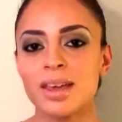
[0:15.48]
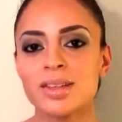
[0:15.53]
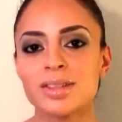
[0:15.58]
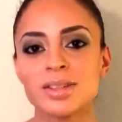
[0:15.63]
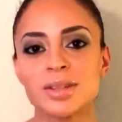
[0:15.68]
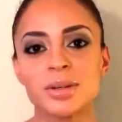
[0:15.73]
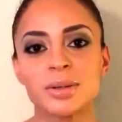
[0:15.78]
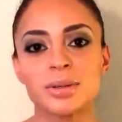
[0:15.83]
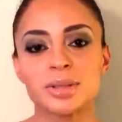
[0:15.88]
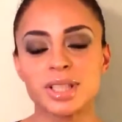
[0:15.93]

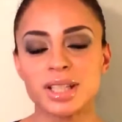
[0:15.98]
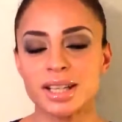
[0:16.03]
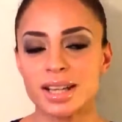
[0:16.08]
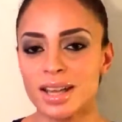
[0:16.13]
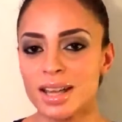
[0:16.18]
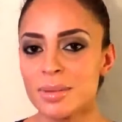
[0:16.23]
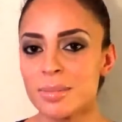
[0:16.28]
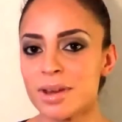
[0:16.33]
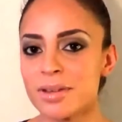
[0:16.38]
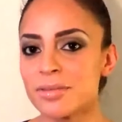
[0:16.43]
So
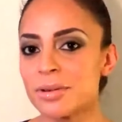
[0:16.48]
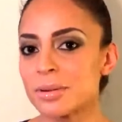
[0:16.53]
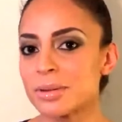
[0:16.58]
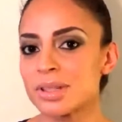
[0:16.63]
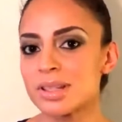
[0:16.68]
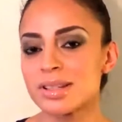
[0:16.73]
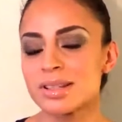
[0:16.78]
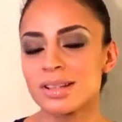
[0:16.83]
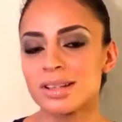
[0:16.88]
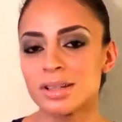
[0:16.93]
today my
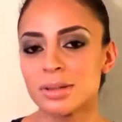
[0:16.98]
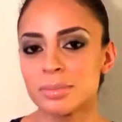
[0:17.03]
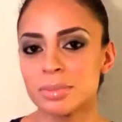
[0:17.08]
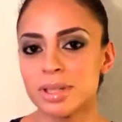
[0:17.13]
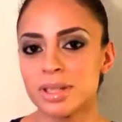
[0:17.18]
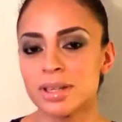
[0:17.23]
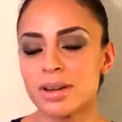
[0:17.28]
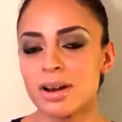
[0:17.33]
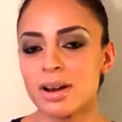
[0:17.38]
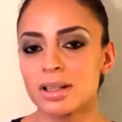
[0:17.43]
focus is going to
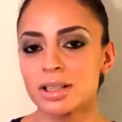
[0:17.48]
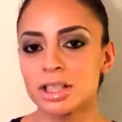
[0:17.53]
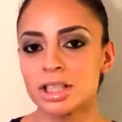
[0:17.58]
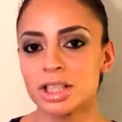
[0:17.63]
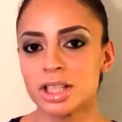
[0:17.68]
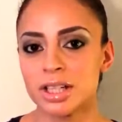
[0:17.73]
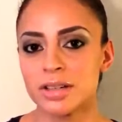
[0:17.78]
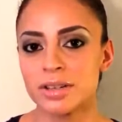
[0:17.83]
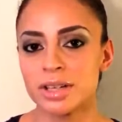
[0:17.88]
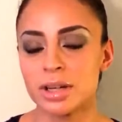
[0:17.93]
be on
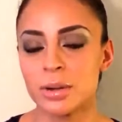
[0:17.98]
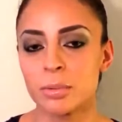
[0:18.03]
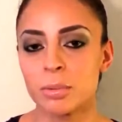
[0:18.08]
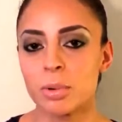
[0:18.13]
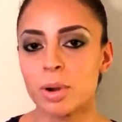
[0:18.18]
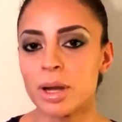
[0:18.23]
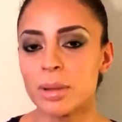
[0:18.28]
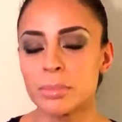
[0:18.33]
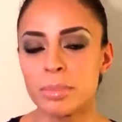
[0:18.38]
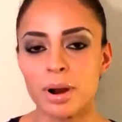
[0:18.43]
sharing
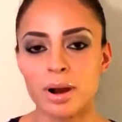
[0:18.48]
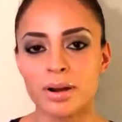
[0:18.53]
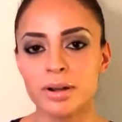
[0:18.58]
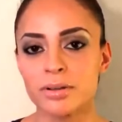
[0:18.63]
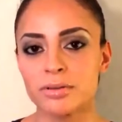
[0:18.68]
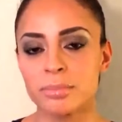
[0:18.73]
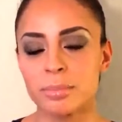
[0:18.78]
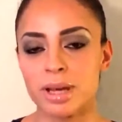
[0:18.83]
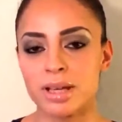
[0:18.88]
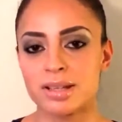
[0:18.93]
one part
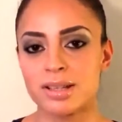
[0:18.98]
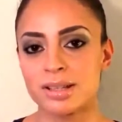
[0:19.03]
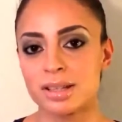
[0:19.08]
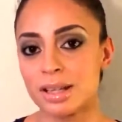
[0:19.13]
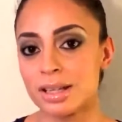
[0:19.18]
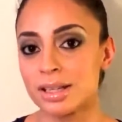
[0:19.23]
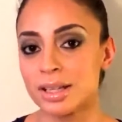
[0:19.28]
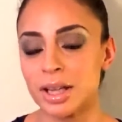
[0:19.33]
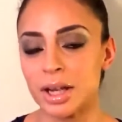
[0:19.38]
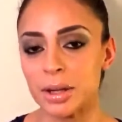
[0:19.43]
of my
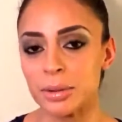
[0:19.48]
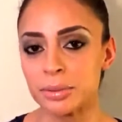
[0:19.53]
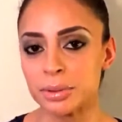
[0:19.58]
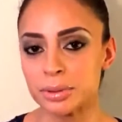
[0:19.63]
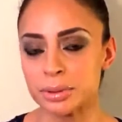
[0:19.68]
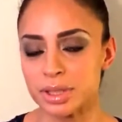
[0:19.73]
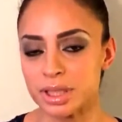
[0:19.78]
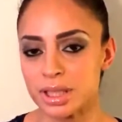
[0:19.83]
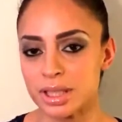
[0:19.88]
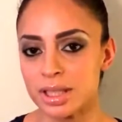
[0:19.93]
skincare
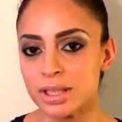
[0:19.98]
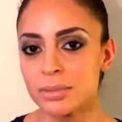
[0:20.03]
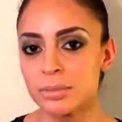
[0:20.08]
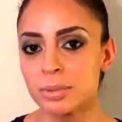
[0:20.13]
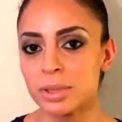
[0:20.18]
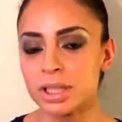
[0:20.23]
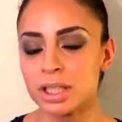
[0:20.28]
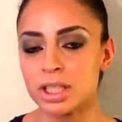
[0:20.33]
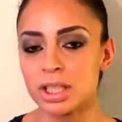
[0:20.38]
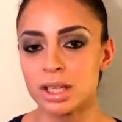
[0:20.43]
routine,
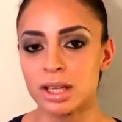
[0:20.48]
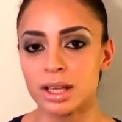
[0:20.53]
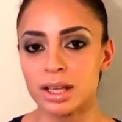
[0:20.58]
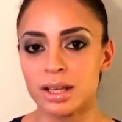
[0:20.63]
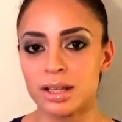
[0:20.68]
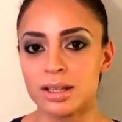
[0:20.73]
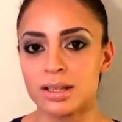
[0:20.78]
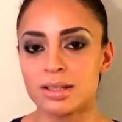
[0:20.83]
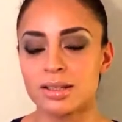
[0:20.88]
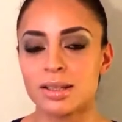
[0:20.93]
which
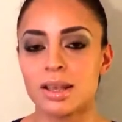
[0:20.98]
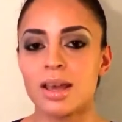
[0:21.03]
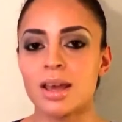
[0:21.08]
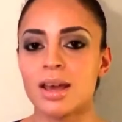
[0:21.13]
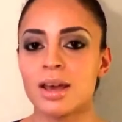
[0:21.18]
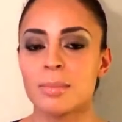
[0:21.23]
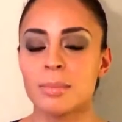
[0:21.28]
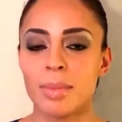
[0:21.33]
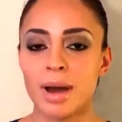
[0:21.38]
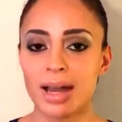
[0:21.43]
is
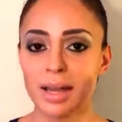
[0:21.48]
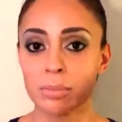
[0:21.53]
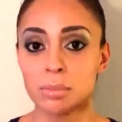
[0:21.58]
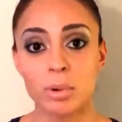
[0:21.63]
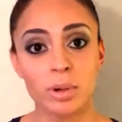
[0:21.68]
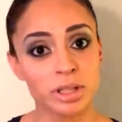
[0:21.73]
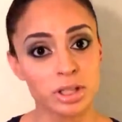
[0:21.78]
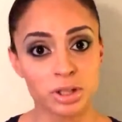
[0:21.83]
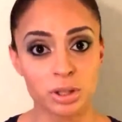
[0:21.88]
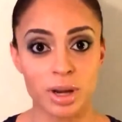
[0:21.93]
my
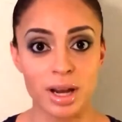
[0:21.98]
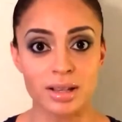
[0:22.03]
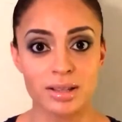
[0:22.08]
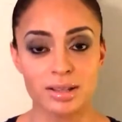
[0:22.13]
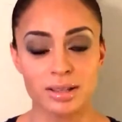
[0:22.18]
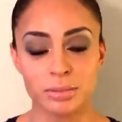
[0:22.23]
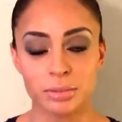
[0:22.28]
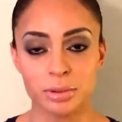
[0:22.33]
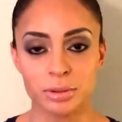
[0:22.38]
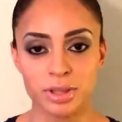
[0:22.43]

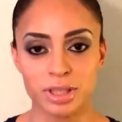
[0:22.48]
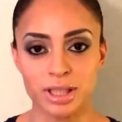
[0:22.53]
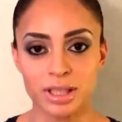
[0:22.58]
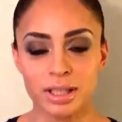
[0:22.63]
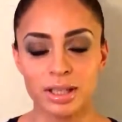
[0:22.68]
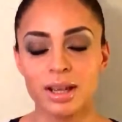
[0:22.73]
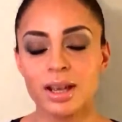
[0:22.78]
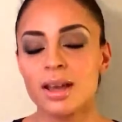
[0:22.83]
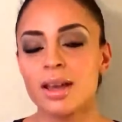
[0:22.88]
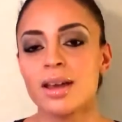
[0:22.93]
moisturizing routine.